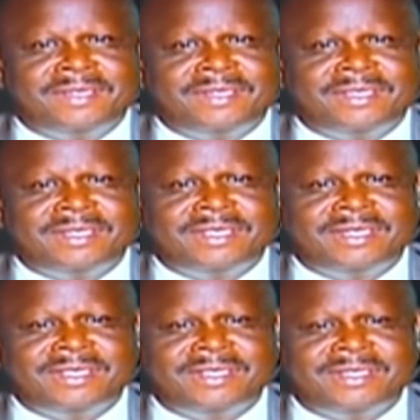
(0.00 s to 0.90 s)

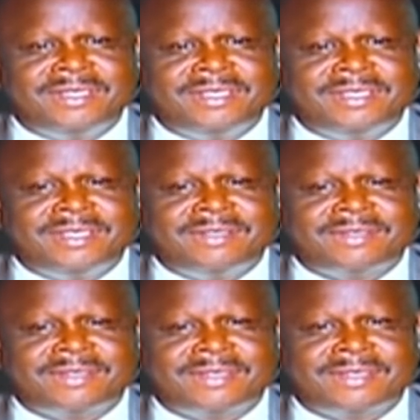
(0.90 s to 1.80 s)

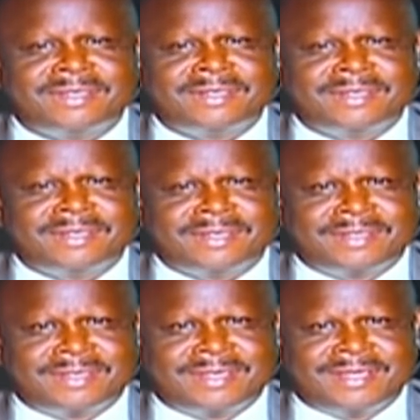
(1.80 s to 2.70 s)

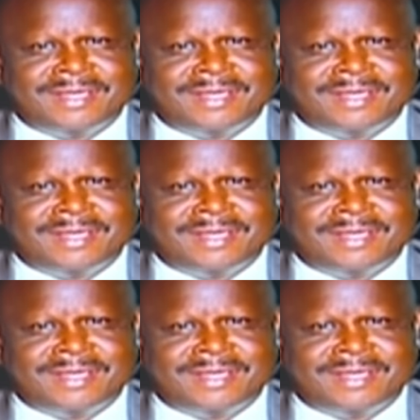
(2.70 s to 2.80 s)
No one is speaking in this clip.